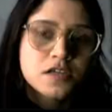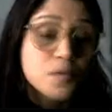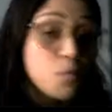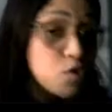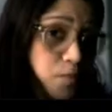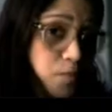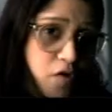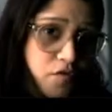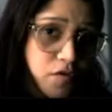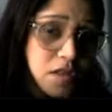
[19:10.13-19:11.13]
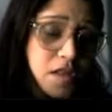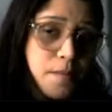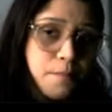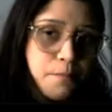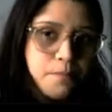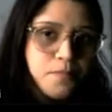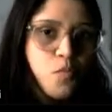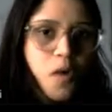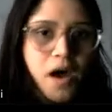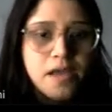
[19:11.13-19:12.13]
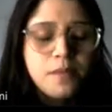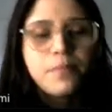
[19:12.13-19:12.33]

are the most powerful. Why?